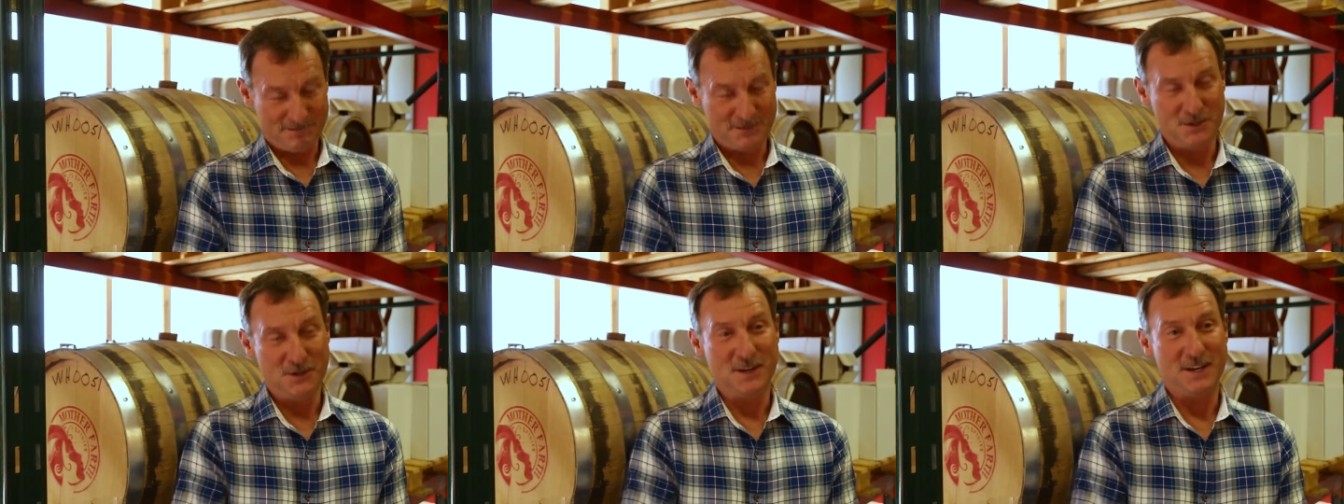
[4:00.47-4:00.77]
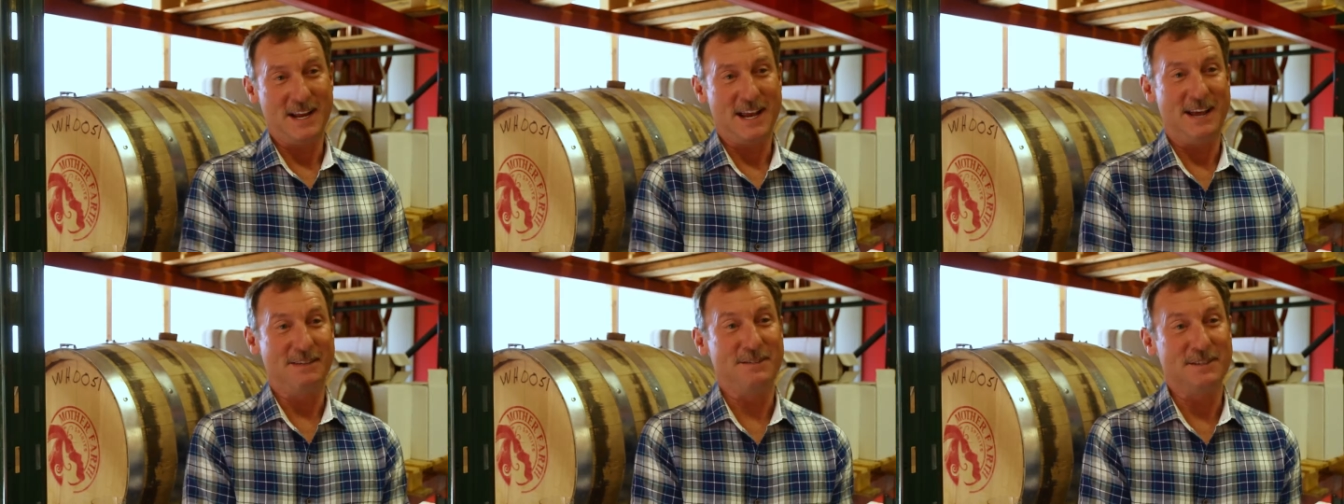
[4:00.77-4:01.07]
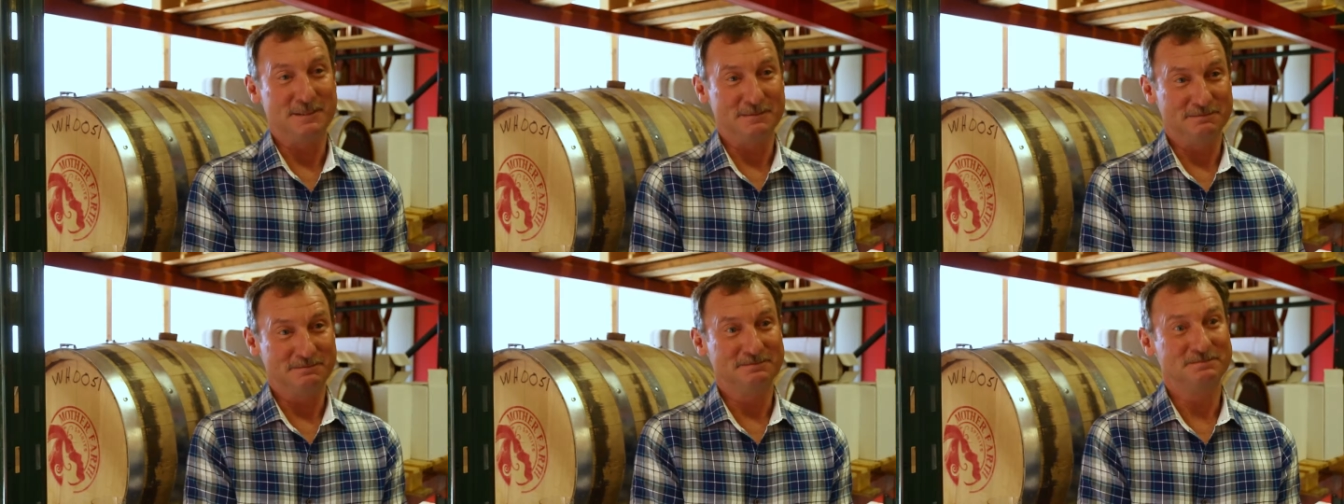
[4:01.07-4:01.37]
you can have it.
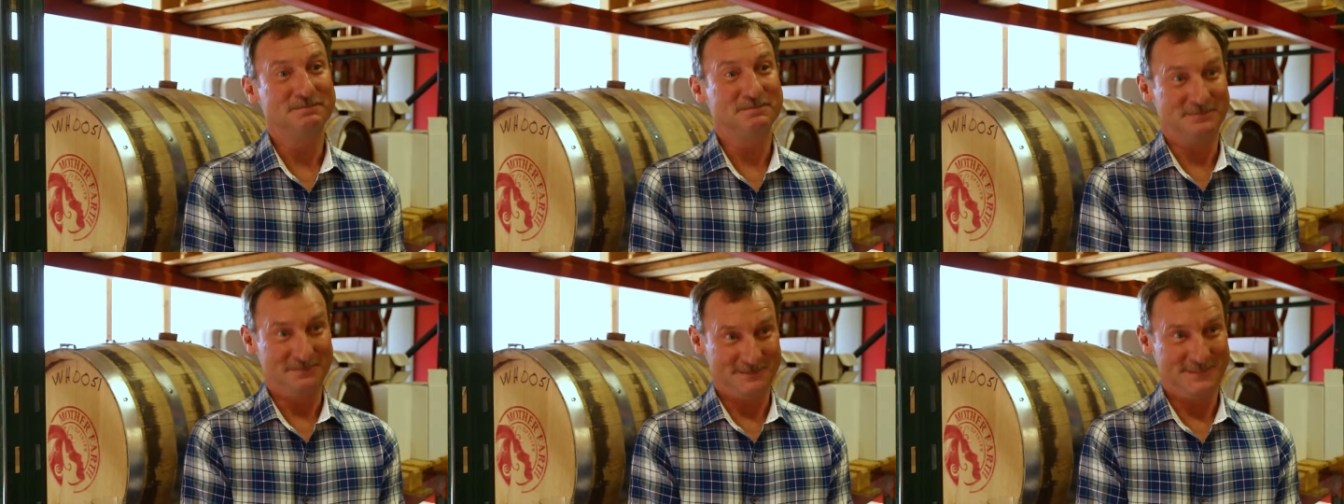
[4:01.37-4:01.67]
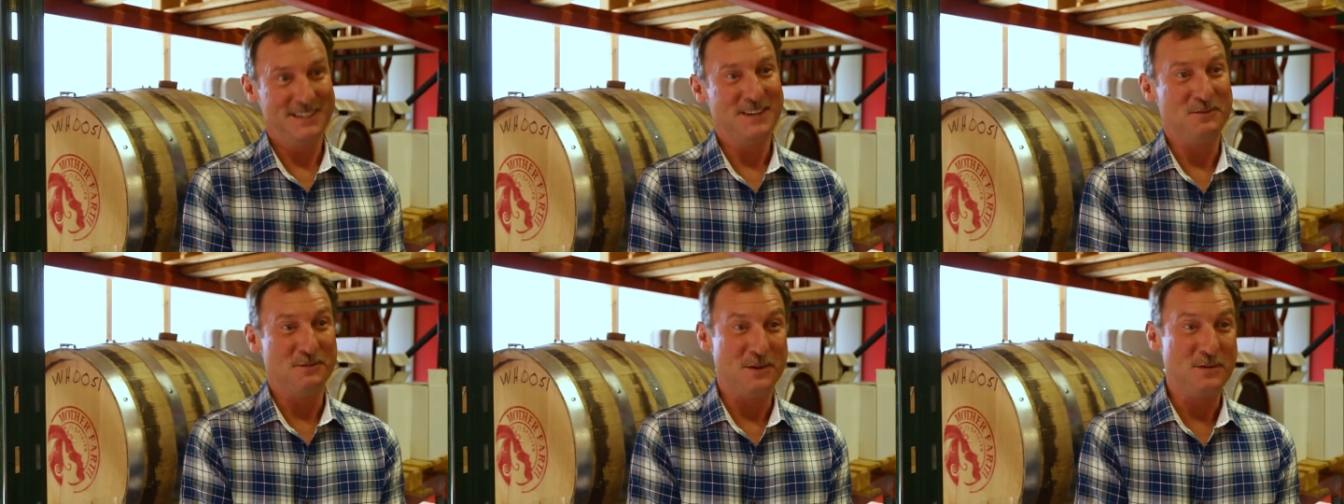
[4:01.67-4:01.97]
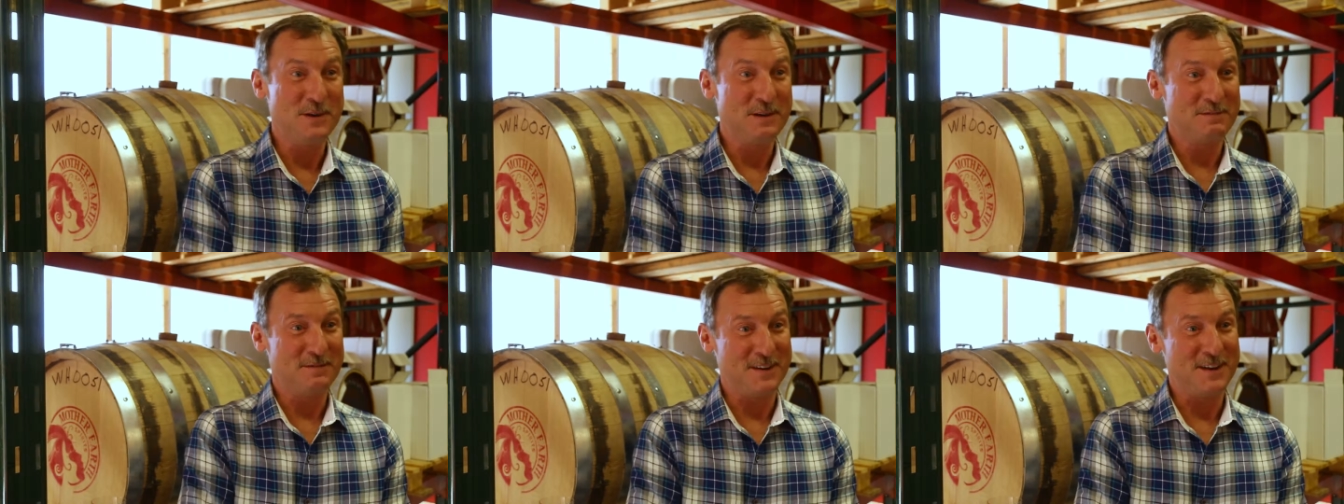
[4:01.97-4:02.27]
We
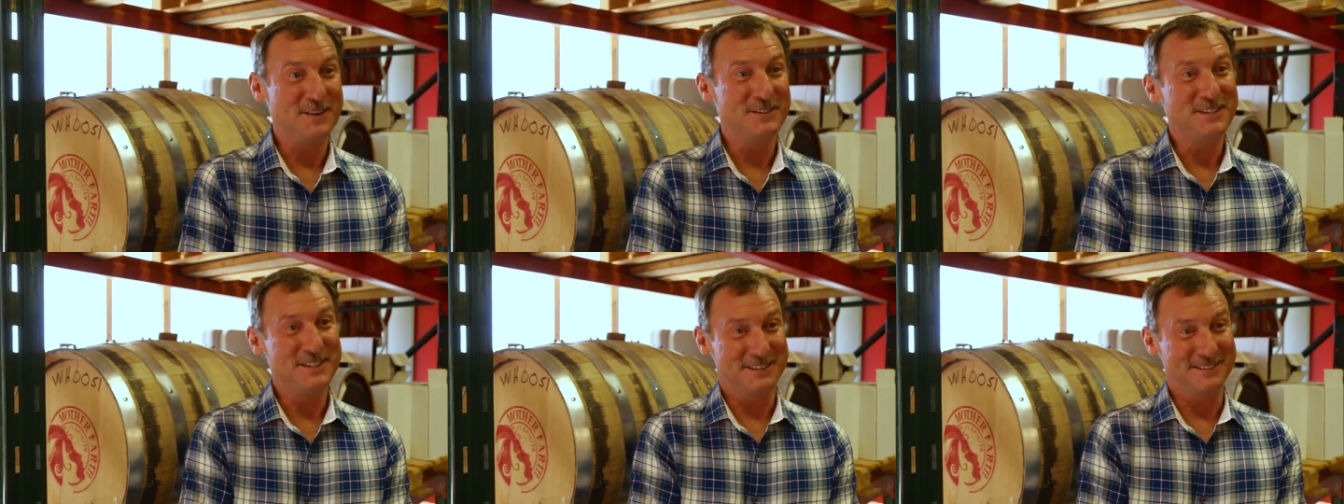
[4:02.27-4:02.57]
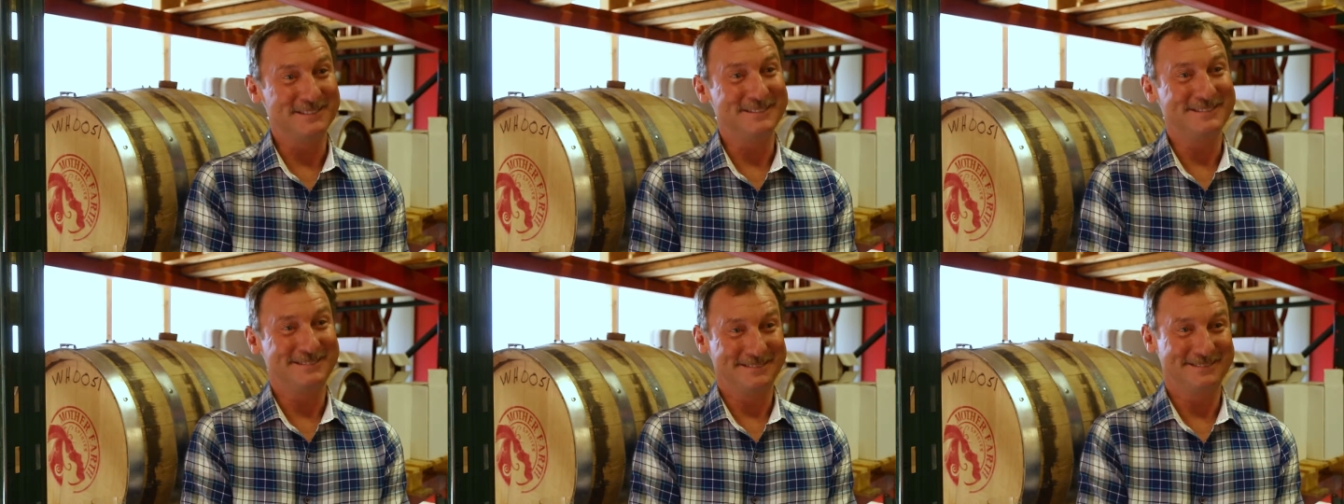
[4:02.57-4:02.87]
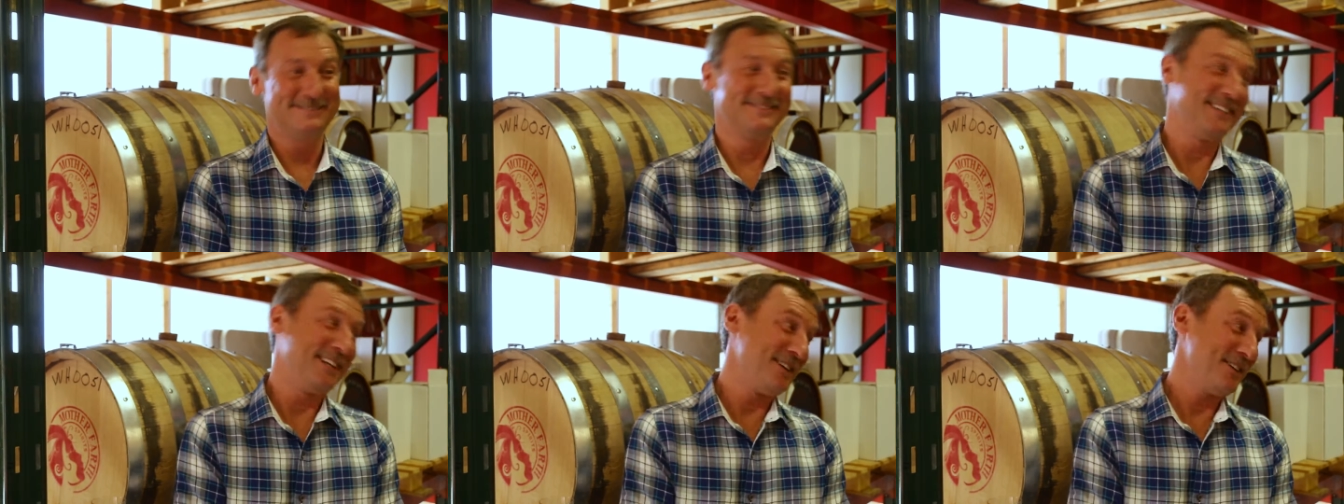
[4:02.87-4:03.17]
went and found it, and
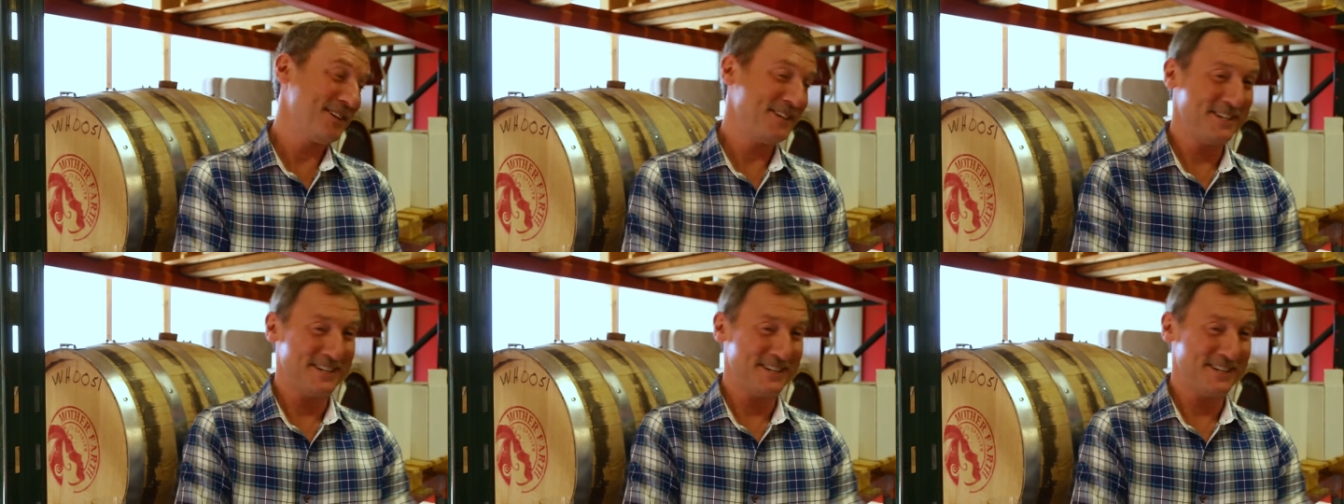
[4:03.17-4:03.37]
there it